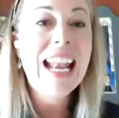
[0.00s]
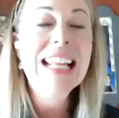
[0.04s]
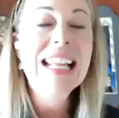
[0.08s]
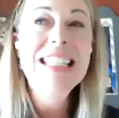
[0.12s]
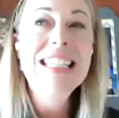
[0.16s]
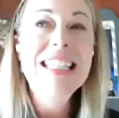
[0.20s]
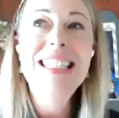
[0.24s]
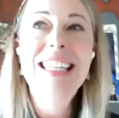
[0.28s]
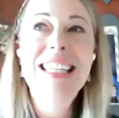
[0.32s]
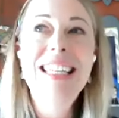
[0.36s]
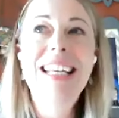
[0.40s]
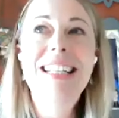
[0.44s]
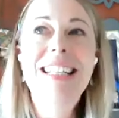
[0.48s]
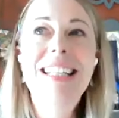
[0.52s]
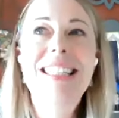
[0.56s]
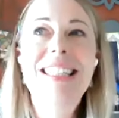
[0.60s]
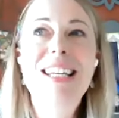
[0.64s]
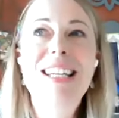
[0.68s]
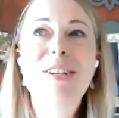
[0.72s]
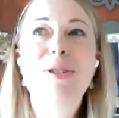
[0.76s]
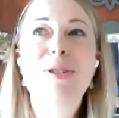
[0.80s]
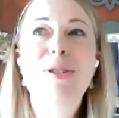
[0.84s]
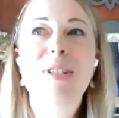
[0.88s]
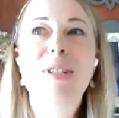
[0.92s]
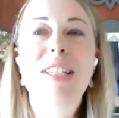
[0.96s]
And it's
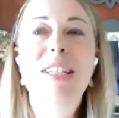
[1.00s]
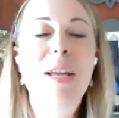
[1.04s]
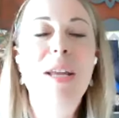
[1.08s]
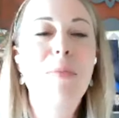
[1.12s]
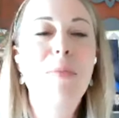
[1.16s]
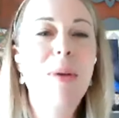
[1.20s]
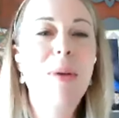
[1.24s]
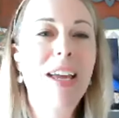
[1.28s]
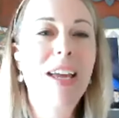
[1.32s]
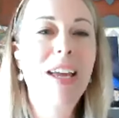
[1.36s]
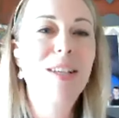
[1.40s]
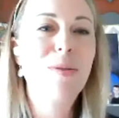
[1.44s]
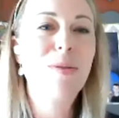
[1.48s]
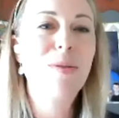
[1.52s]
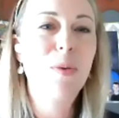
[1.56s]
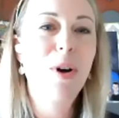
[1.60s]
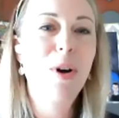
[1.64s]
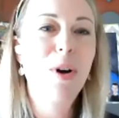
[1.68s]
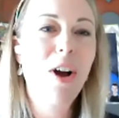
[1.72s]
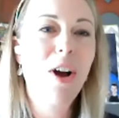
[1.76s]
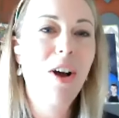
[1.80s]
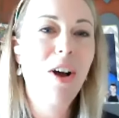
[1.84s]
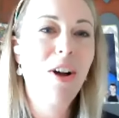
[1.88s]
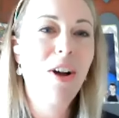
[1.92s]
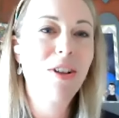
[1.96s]
it's interesting because
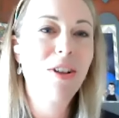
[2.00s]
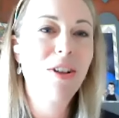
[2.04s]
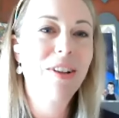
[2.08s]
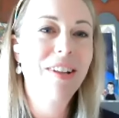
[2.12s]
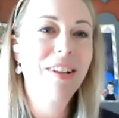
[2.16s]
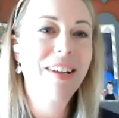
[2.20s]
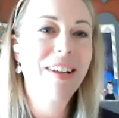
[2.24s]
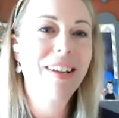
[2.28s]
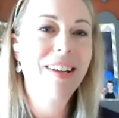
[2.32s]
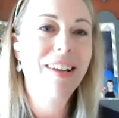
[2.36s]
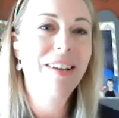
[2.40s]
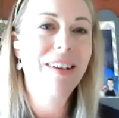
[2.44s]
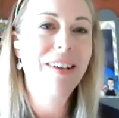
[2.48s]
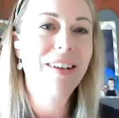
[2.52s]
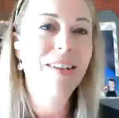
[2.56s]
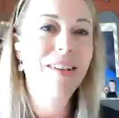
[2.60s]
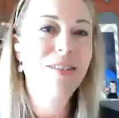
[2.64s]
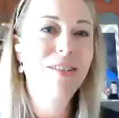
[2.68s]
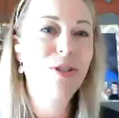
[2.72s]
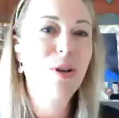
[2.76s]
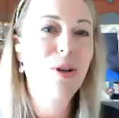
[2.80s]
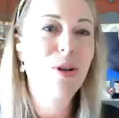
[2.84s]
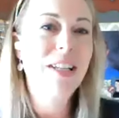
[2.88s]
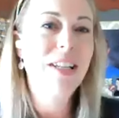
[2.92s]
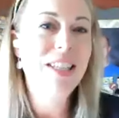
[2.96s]
we're all
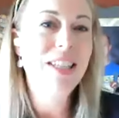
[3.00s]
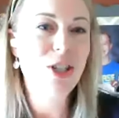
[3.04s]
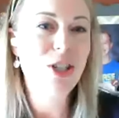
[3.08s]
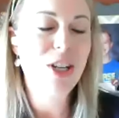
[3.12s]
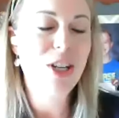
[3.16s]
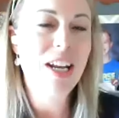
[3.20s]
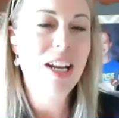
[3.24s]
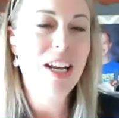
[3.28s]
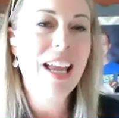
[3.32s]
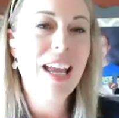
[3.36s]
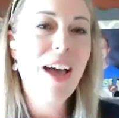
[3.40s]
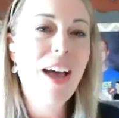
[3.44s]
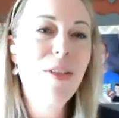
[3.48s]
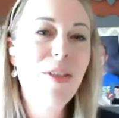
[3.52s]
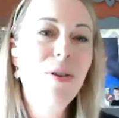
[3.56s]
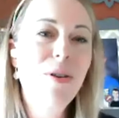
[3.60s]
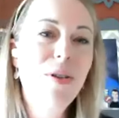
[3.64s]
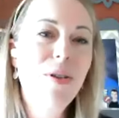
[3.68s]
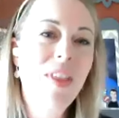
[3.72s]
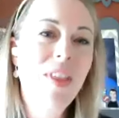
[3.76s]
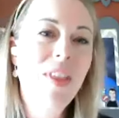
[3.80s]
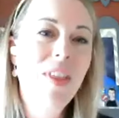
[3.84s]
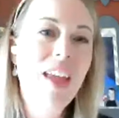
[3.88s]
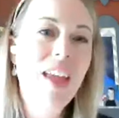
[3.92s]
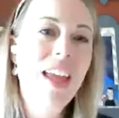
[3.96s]
transitioning,
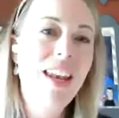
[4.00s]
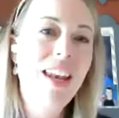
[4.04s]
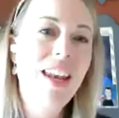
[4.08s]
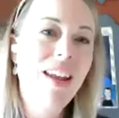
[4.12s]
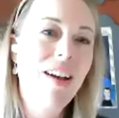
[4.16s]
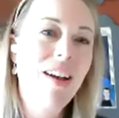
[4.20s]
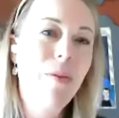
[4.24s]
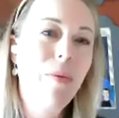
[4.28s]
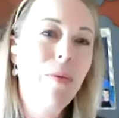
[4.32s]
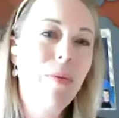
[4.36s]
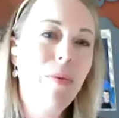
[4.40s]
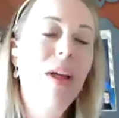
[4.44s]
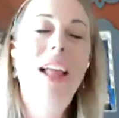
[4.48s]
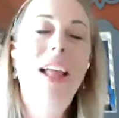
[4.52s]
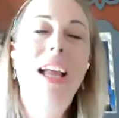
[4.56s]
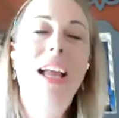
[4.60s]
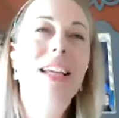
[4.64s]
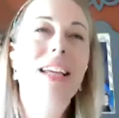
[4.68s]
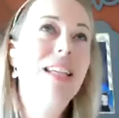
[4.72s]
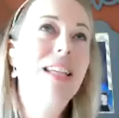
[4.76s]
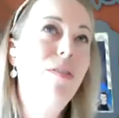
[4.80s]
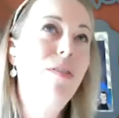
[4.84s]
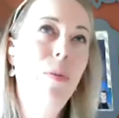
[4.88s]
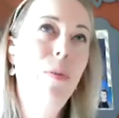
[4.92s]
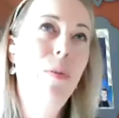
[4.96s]
other than, well, I
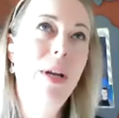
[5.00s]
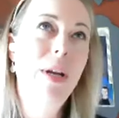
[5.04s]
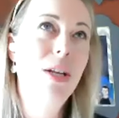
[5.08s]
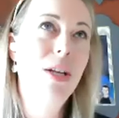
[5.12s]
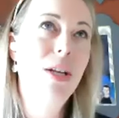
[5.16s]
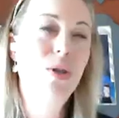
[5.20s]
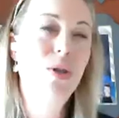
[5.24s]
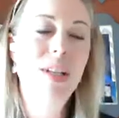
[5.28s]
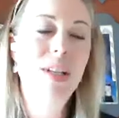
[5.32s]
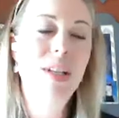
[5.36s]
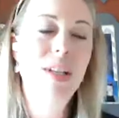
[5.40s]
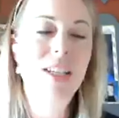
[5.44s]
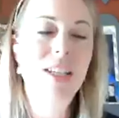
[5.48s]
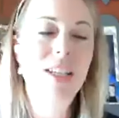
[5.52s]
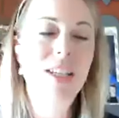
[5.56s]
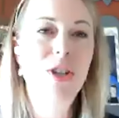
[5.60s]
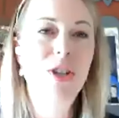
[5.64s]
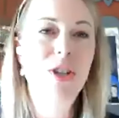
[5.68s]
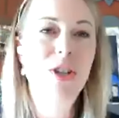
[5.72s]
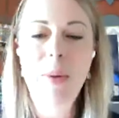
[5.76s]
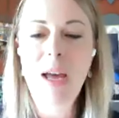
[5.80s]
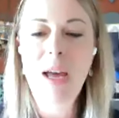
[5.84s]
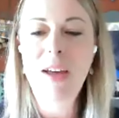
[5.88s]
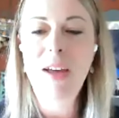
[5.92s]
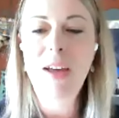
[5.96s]
guess everybody's
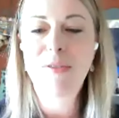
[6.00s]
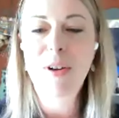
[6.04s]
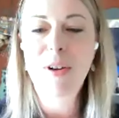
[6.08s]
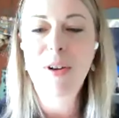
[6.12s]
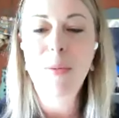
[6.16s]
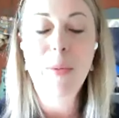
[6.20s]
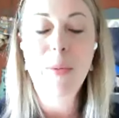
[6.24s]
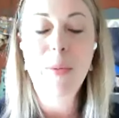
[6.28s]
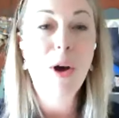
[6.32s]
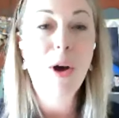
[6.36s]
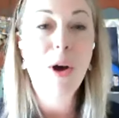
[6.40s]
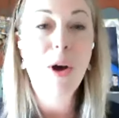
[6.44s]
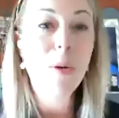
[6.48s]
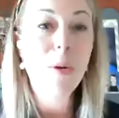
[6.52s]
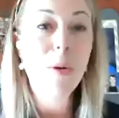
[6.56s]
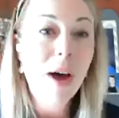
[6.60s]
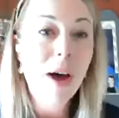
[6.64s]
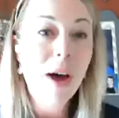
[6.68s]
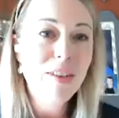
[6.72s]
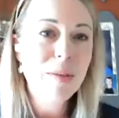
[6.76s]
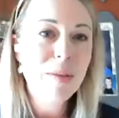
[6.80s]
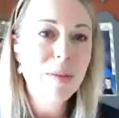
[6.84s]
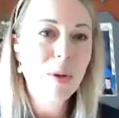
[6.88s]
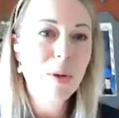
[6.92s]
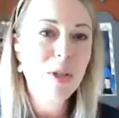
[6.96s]
transitioning, but from a
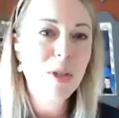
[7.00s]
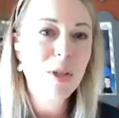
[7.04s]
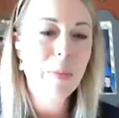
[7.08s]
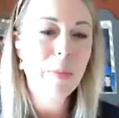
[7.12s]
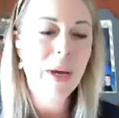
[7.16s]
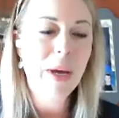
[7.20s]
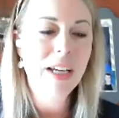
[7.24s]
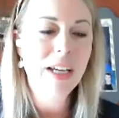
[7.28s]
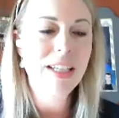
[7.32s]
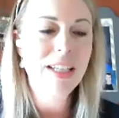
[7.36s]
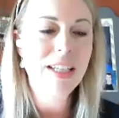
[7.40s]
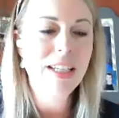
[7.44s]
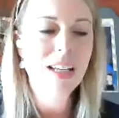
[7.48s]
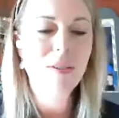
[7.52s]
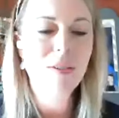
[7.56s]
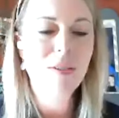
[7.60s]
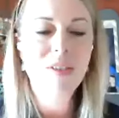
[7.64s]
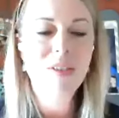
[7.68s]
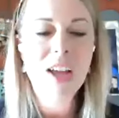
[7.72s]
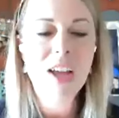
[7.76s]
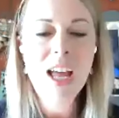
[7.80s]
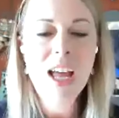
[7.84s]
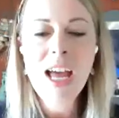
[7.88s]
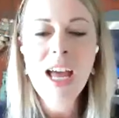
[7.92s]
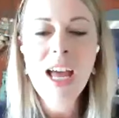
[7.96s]
home office
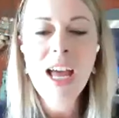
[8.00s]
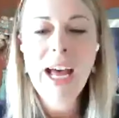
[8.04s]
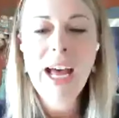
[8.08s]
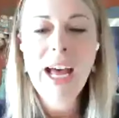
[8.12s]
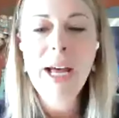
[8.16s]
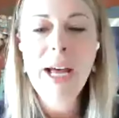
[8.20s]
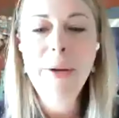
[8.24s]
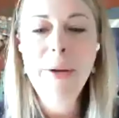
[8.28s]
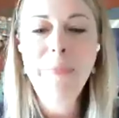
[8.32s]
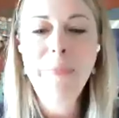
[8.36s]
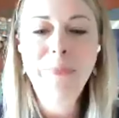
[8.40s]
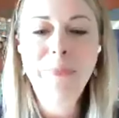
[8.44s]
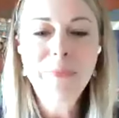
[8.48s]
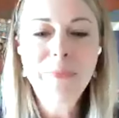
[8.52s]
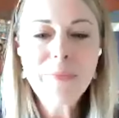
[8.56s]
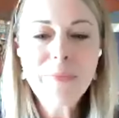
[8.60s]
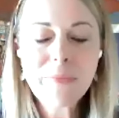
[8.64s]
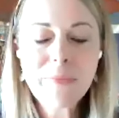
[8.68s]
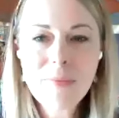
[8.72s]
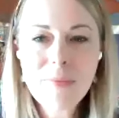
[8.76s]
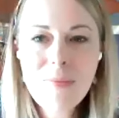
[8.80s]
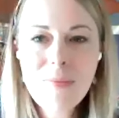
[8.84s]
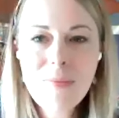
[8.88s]
perspective, um,